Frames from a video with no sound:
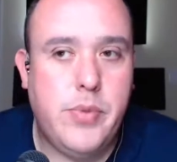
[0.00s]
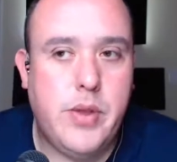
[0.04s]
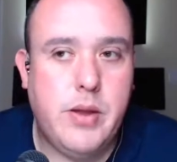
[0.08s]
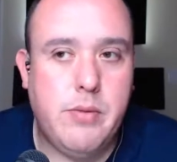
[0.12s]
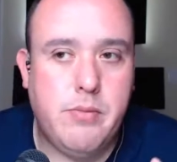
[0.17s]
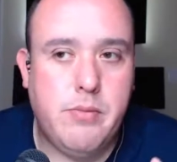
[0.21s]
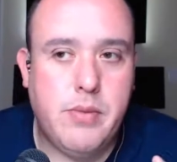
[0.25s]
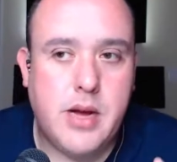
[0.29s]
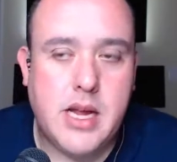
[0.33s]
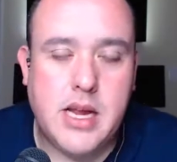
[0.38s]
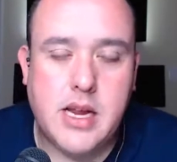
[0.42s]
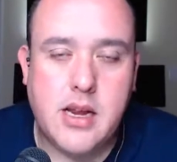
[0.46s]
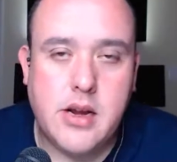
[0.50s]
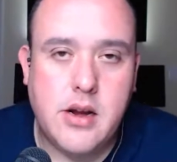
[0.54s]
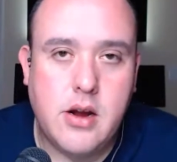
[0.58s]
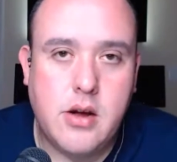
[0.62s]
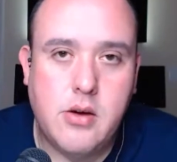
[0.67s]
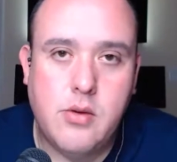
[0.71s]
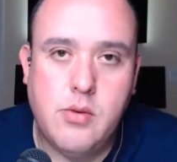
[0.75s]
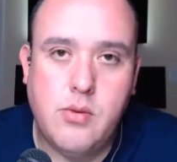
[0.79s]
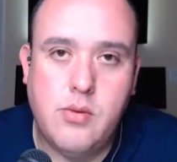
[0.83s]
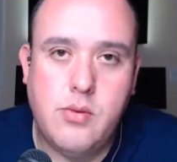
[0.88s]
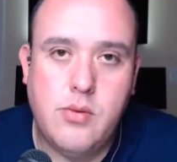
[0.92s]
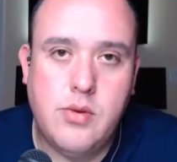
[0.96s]
but you
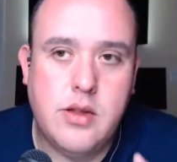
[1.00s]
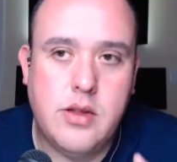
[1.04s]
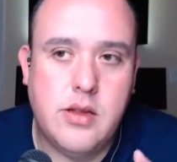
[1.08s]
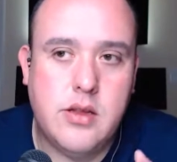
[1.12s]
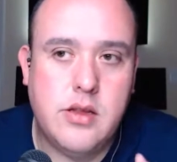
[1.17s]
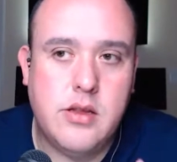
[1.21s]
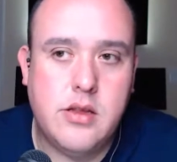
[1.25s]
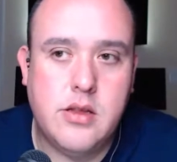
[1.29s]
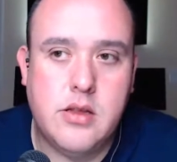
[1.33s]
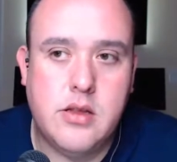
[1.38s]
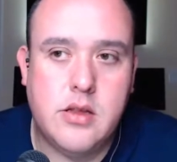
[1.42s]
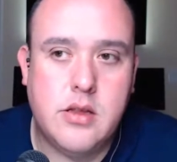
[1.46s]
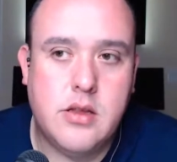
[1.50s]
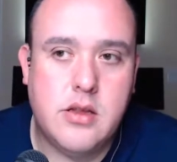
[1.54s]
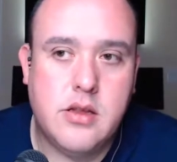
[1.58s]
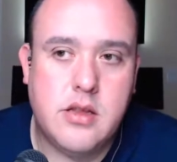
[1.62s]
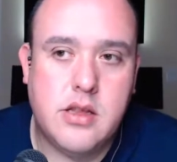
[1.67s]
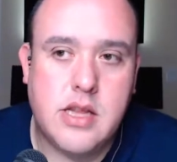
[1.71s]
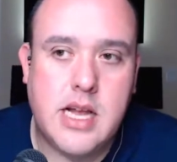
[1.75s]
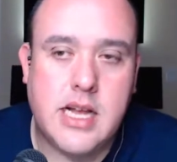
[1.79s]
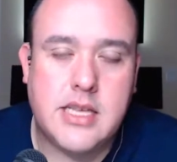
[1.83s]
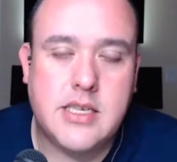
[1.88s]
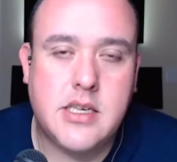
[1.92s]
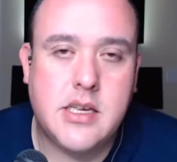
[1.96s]
know
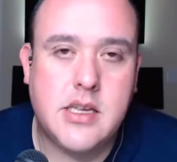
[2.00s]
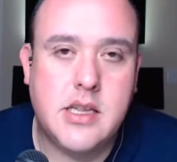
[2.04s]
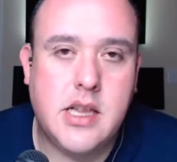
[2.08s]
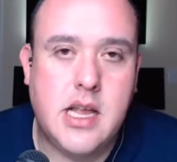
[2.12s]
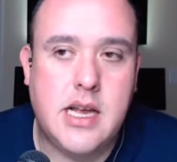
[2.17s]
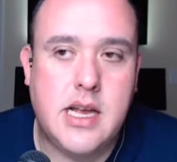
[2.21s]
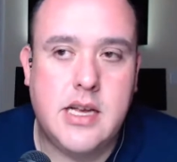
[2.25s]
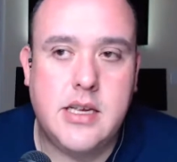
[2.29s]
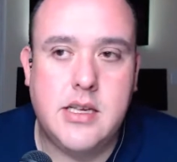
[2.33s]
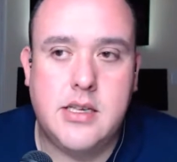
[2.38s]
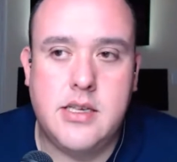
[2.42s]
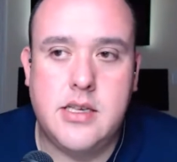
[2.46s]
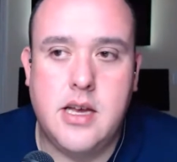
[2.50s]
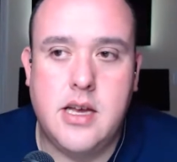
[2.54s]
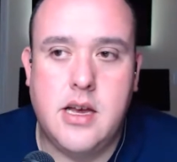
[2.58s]
that's less